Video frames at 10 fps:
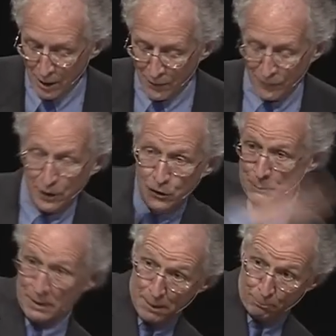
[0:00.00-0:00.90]
that they should
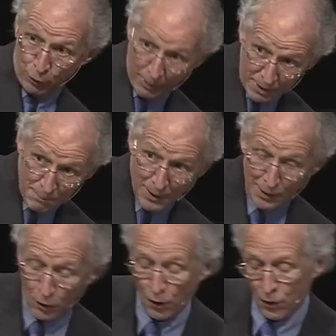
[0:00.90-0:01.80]
be prohibited by
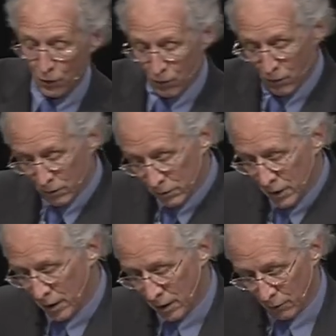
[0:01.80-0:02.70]
law or
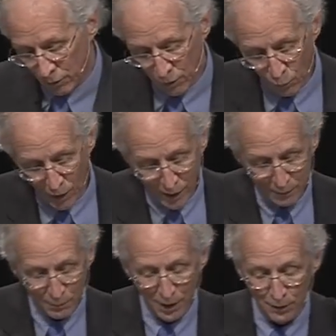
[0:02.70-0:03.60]

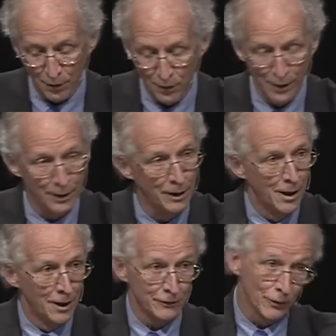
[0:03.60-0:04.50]
required by law? And
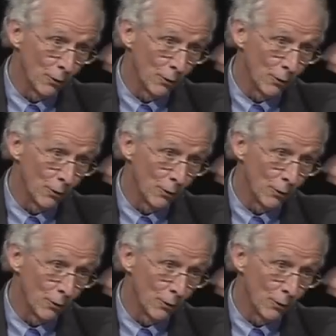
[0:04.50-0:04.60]
so,